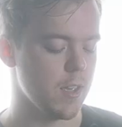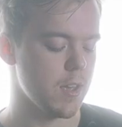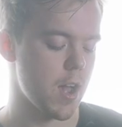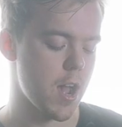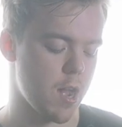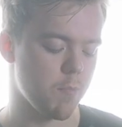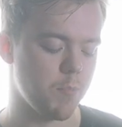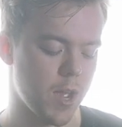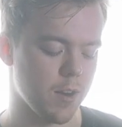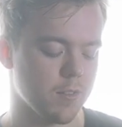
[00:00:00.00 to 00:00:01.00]

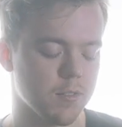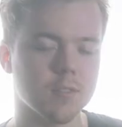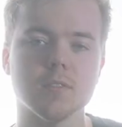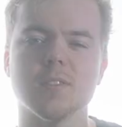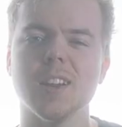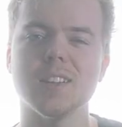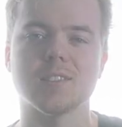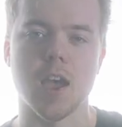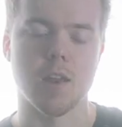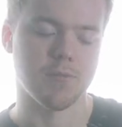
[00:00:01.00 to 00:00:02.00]
but it's
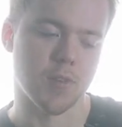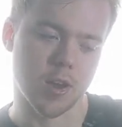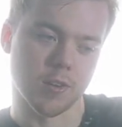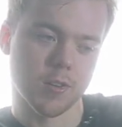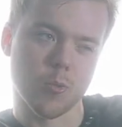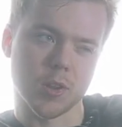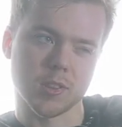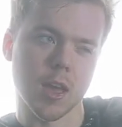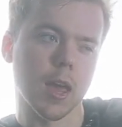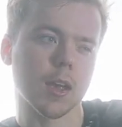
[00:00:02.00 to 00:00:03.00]
kind of fun. What
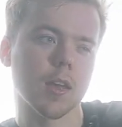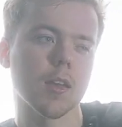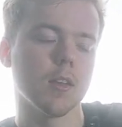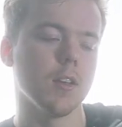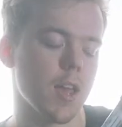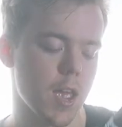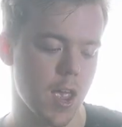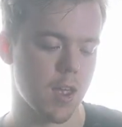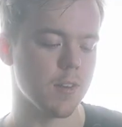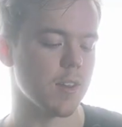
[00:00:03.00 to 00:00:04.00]
the heck?
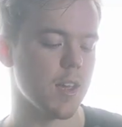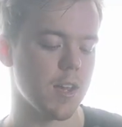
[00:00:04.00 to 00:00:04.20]
And